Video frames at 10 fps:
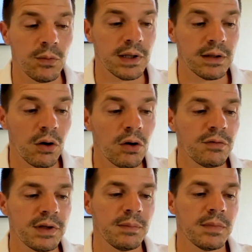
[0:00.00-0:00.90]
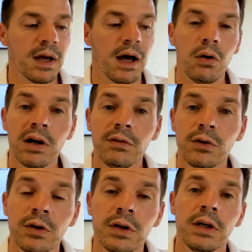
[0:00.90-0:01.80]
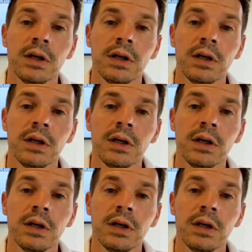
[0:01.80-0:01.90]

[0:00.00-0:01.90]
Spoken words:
well, all of them. However,